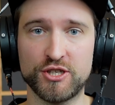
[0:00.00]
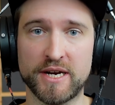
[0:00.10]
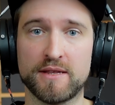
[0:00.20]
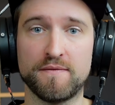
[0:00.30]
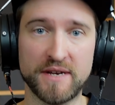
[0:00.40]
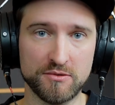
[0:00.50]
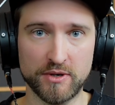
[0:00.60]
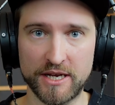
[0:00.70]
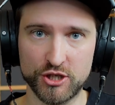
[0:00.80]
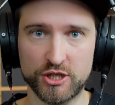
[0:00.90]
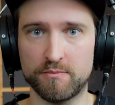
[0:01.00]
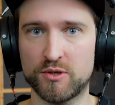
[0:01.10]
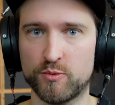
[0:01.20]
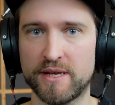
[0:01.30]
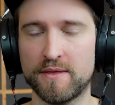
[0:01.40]
check the phase relationship
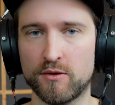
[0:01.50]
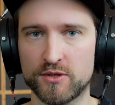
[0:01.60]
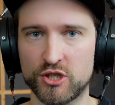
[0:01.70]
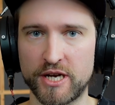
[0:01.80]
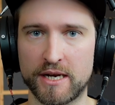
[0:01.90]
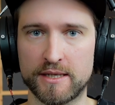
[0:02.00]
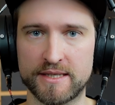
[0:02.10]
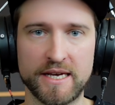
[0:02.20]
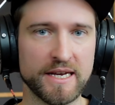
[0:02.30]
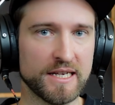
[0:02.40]
between those channels.